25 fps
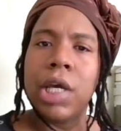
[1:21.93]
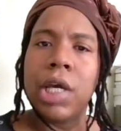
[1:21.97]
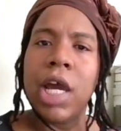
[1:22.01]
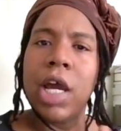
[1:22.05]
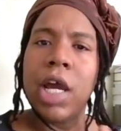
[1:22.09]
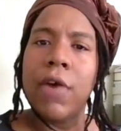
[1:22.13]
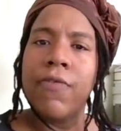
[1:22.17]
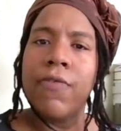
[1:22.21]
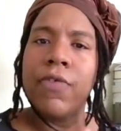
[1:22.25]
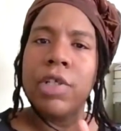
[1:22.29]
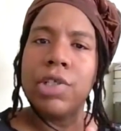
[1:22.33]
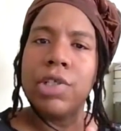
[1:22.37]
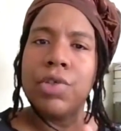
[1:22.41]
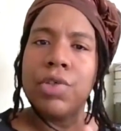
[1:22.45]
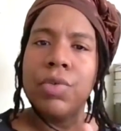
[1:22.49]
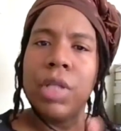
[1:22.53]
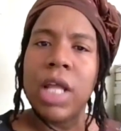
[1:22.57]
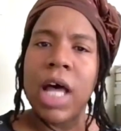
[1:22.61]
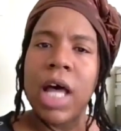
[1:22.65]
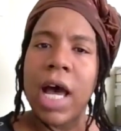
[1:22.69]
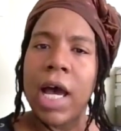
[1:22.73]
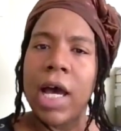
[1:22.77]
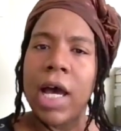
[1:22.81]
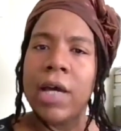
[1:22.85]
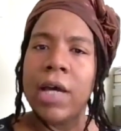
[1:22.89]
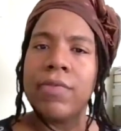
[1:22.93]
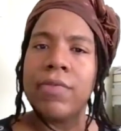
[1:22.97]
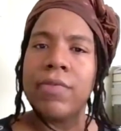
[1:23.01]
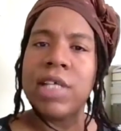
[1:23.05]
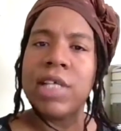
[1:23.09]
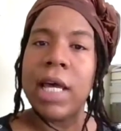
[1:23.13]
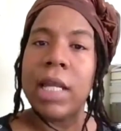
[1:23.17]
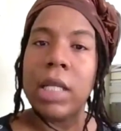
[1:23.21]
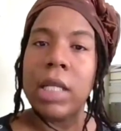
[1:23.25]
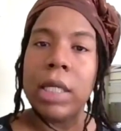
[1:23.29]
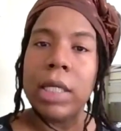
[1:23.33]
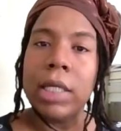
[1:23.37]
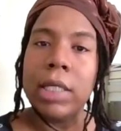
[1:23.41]
to care for two
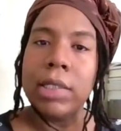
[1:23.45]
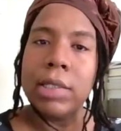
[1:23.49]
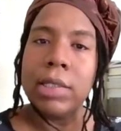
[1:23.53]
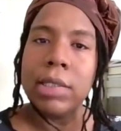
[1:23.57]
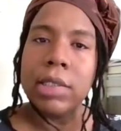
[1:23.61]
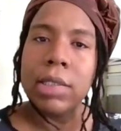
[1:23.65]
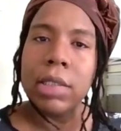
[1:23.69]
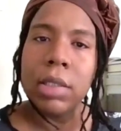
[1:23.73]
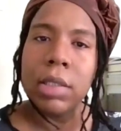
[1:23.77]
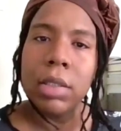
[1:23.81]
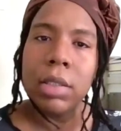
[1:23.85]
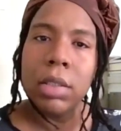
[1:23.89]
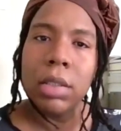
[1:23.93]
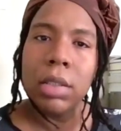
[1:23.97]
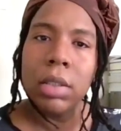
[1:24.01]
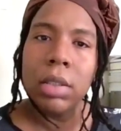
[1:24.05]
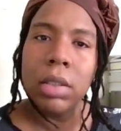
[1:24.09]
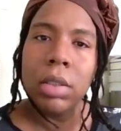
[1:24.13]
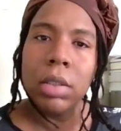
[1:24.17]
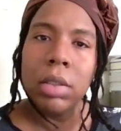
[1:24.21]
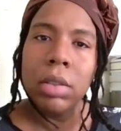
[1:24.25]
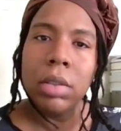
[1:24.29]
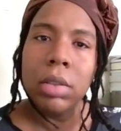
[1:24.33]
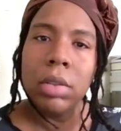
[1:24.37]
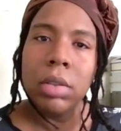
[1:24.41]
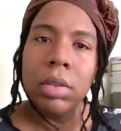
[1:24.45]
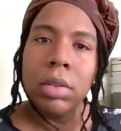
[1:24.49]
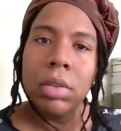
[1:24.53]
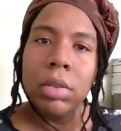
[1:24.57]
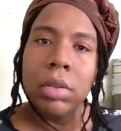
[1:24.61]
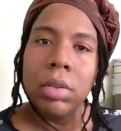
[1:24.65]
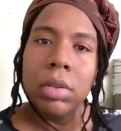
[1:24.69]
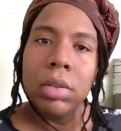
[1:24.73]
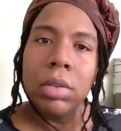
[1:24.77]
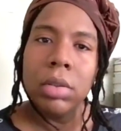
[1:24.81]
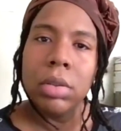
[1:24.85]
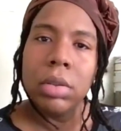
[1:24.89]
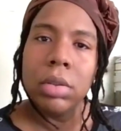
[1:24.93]
lives at least,
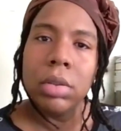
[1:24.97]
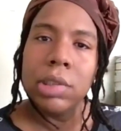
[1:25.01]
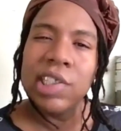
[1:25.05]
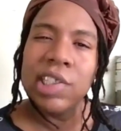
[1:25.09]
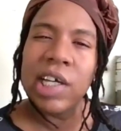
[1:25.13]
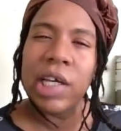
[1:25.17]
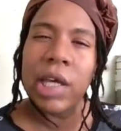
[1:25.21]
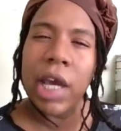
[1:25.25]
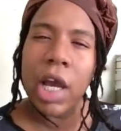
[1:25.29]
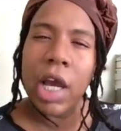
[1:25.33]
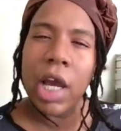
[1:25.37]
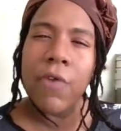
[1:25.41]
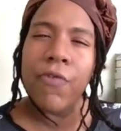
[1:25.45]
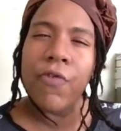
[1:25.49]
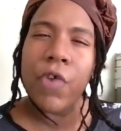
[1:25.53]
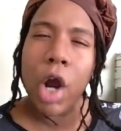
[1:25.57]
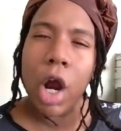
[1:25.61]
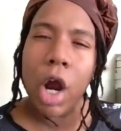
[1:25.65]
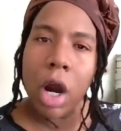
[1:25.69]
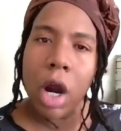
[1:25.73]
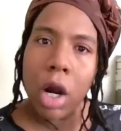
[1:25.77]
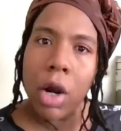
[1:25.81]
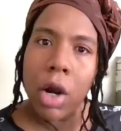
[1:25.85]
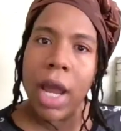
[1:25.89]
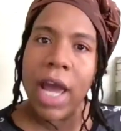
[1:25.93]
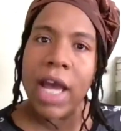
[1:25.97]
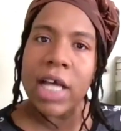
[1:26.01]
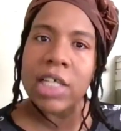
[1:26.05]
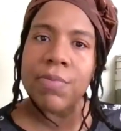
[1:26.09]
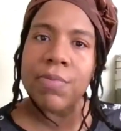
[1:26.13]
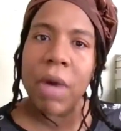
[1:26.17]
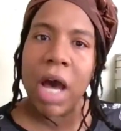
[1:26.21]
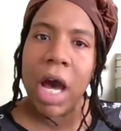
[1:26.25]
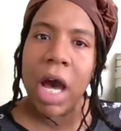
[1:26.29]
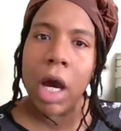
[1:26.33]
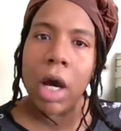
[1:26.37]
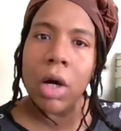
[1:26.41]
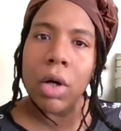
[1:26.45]
to care for her
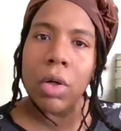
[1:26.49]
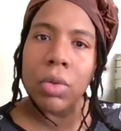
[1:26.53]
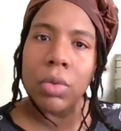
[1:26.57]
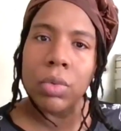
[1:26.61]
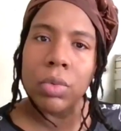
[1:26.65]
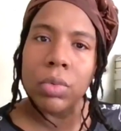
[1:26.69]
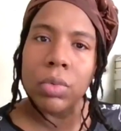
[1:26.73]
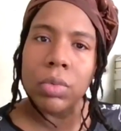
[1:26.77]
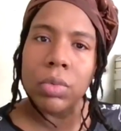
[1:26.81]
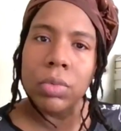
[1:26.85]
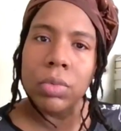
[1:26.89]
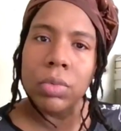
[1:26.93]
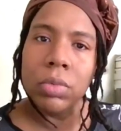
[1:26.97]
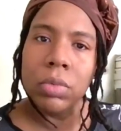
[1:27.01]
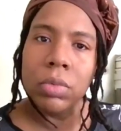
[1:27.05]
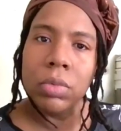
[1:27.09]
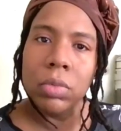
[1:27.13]
as my own